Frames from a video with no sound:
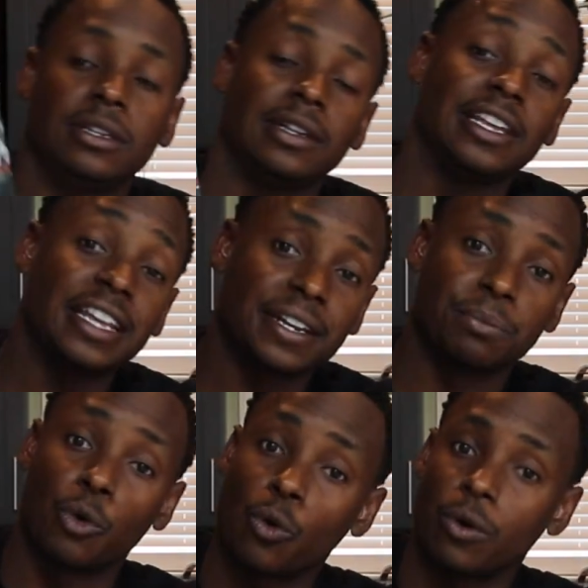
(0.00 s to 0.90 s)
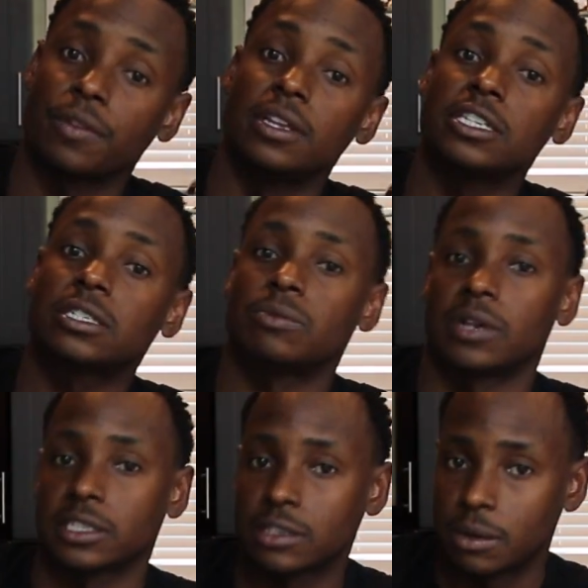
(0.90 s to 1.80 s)
leaning more on this when
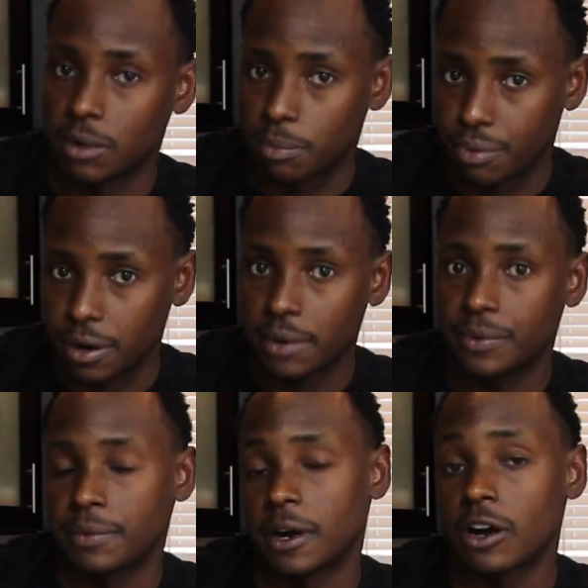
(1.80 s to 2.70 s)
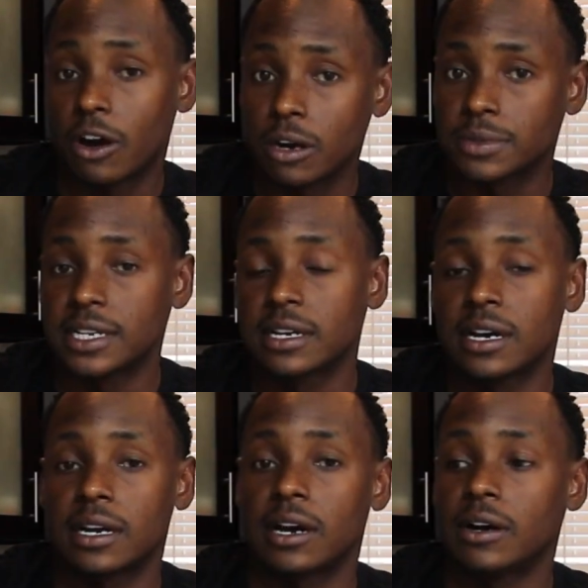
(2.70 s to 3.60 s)
I start my prep, when my carbs get
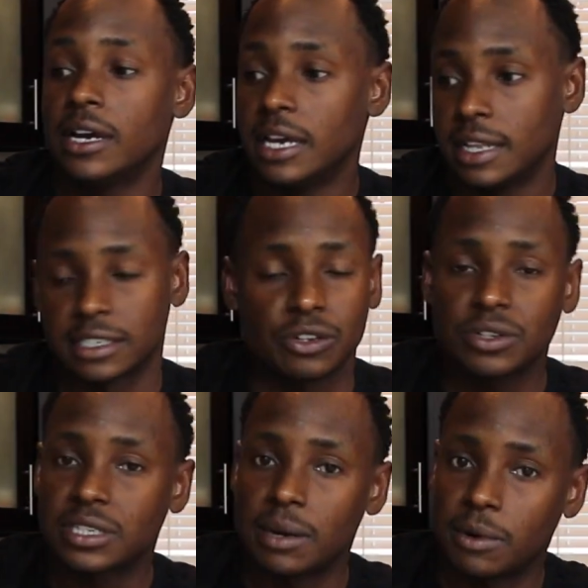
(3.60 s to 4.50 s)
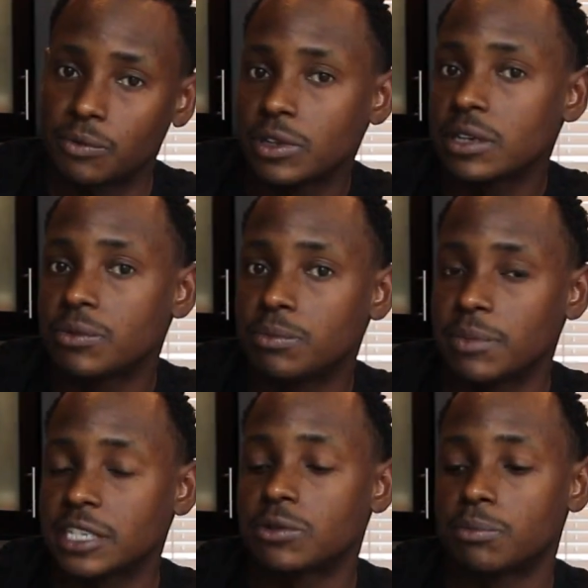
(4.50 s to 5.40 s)
cut out. It's the only time I really
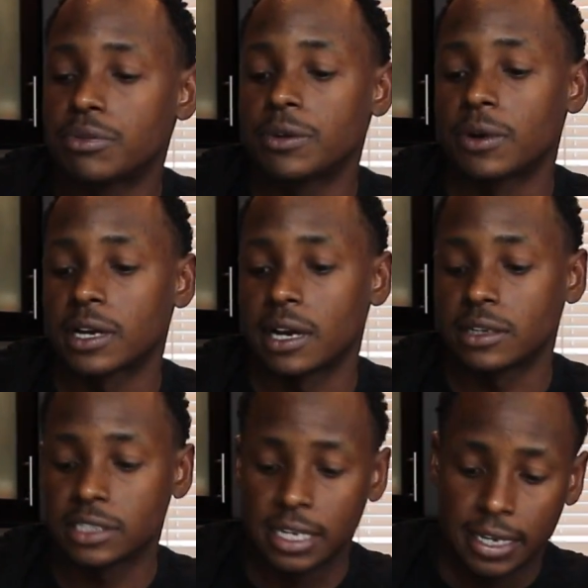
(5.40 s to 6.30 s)
mess with pre-workouts.